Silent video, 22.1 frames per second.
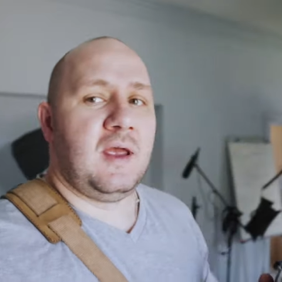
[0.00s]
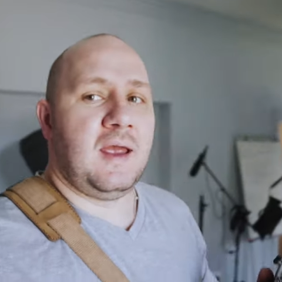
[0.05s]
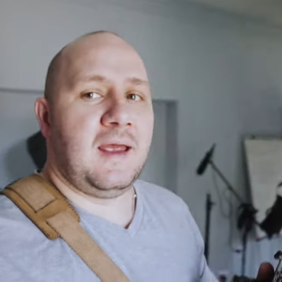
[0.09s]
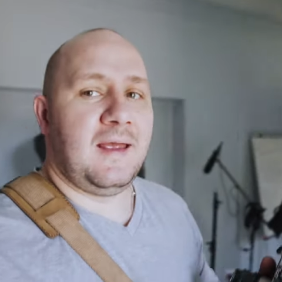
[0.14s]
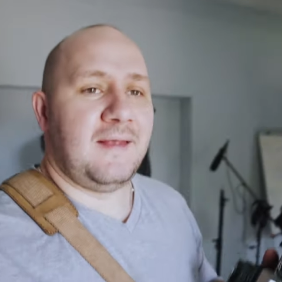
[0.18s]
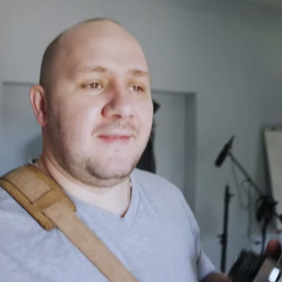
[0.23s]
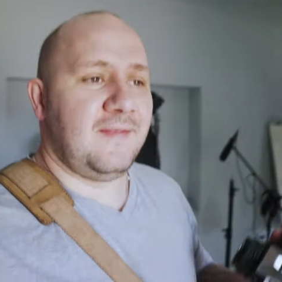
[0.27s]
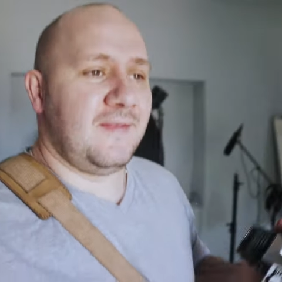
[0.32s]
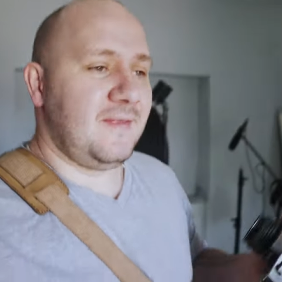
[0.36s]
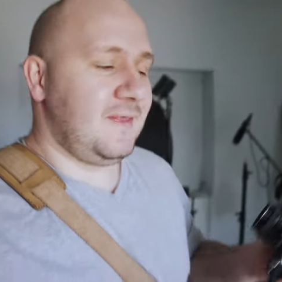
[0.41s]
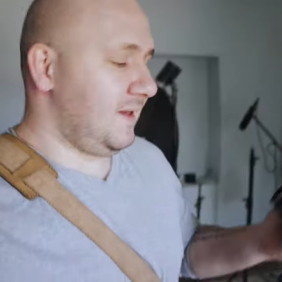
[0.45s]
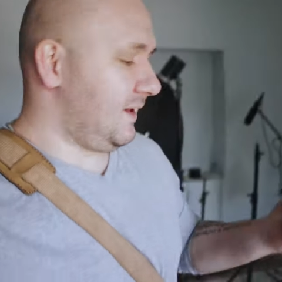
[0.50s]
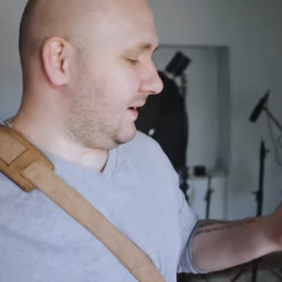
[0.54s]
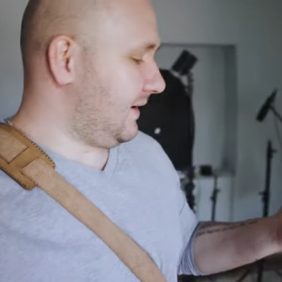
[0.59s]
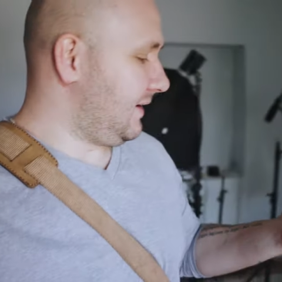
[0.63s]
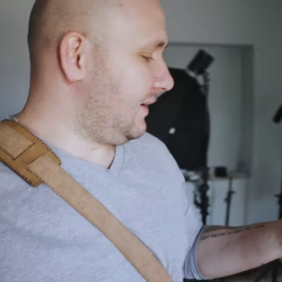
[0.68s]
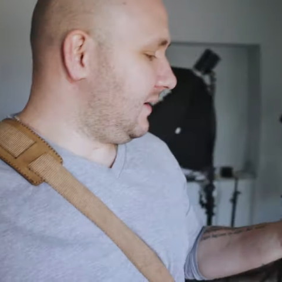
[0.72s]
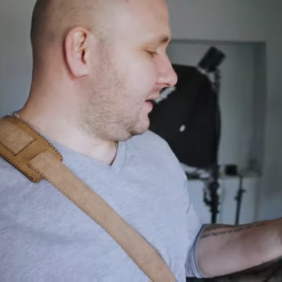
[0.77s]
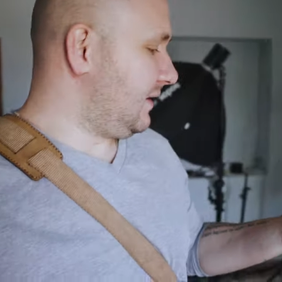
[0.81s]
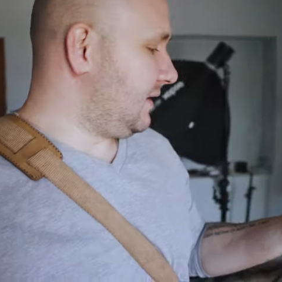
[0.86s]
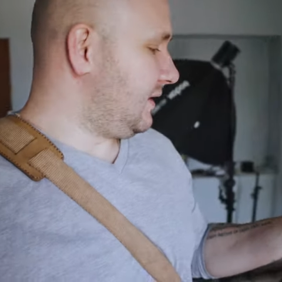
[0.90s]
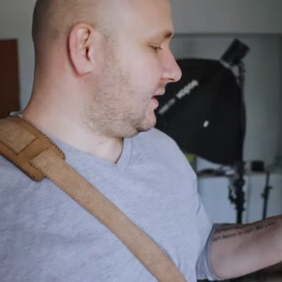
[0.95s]
And
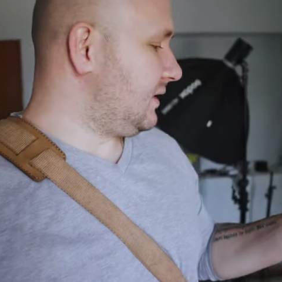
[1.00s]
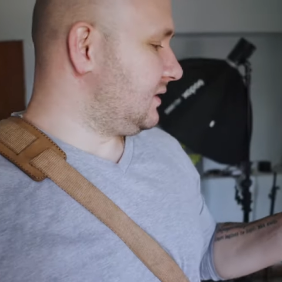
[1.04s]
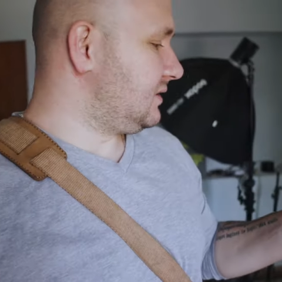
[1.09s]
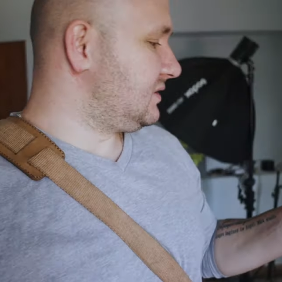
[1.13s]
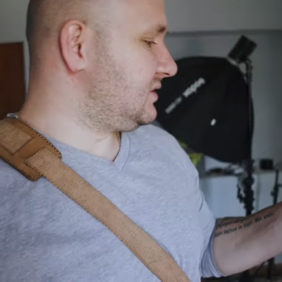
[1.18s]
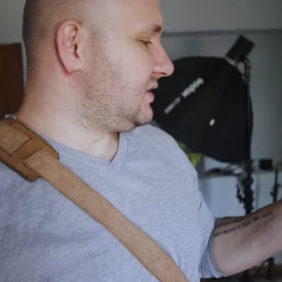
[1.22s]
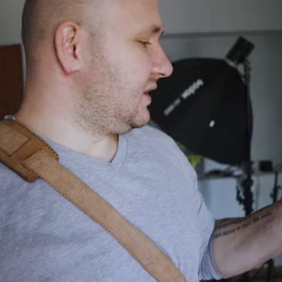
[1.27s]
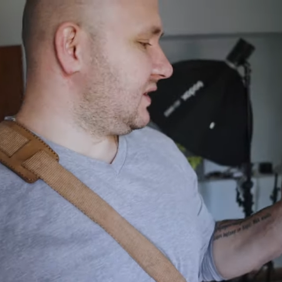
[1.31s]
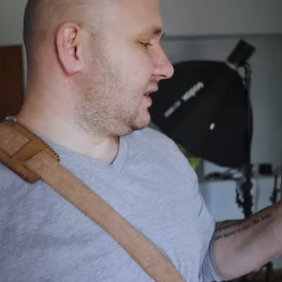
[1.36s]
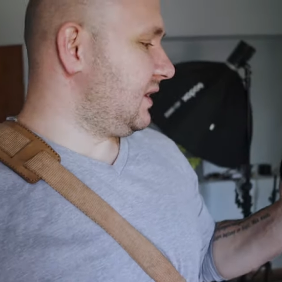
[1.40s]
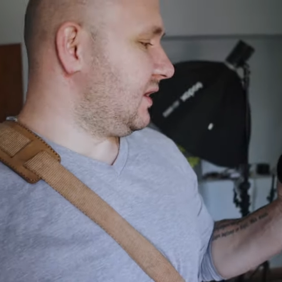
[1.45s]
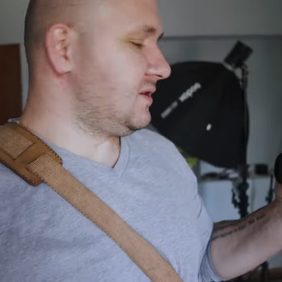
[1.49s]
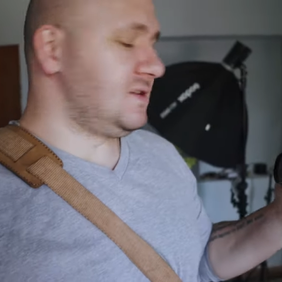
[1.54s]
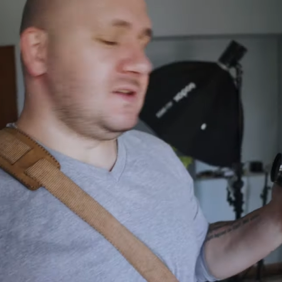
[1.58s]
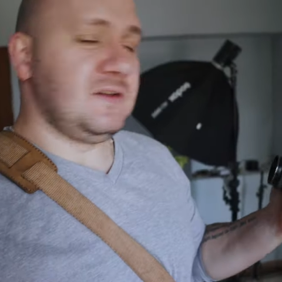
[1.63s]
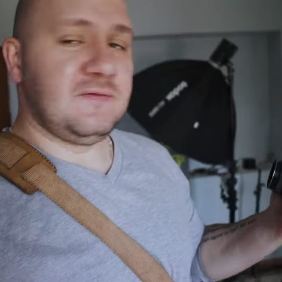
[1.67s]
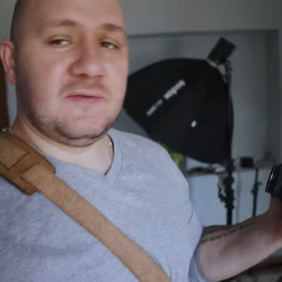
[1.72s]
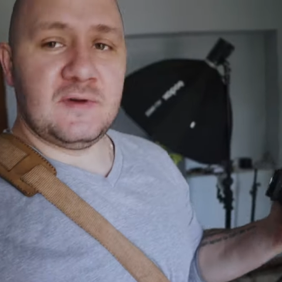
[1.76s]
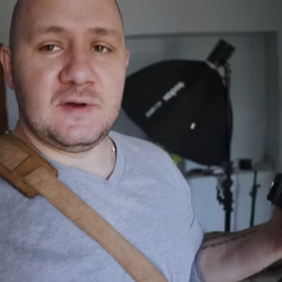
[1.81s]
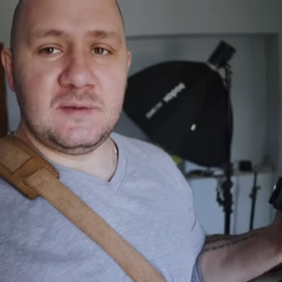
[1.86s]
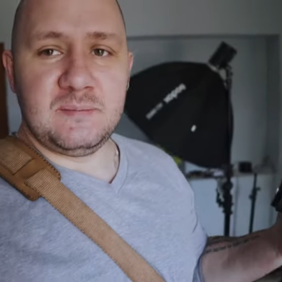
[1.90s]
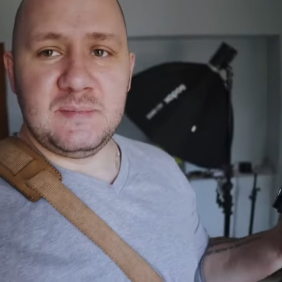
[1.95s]
then check it out. See
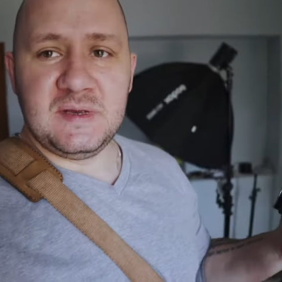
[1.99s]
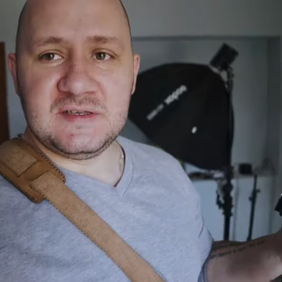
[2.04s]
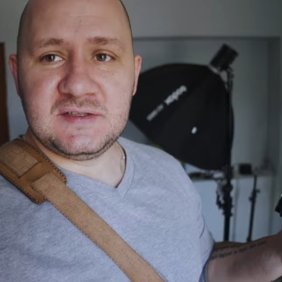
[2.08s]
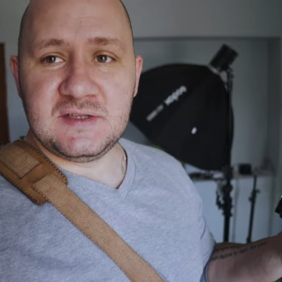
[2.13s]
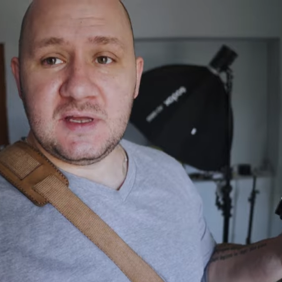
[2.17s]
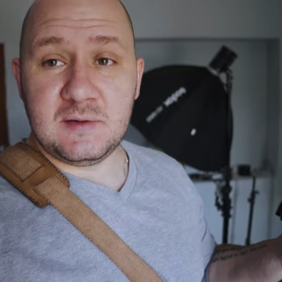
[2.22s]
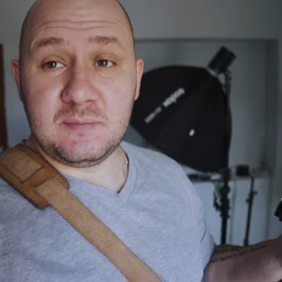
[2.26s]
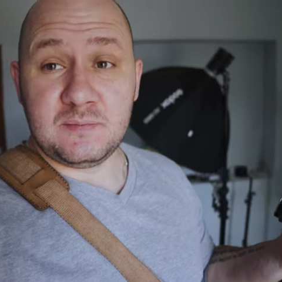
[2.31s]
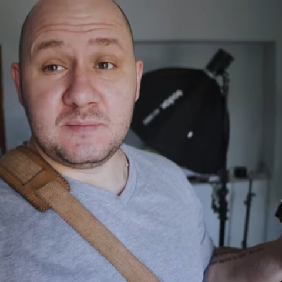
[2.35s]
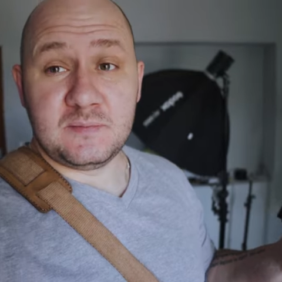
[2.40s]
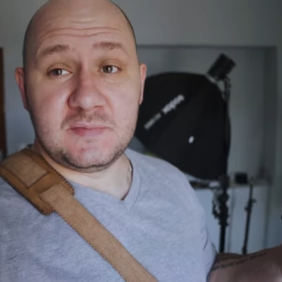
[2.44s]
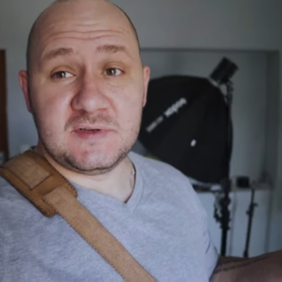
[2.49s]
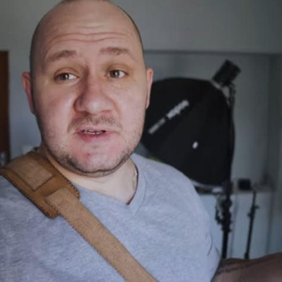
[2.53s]
if I've messed up.